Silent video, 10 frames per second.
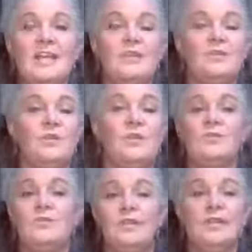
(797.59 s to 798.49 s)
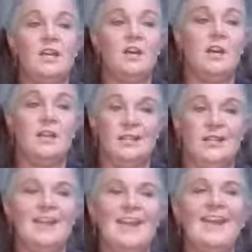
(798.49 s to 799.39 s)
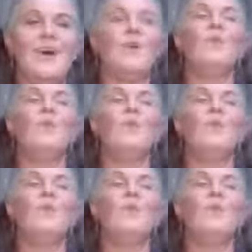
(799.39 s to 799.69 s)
is really, or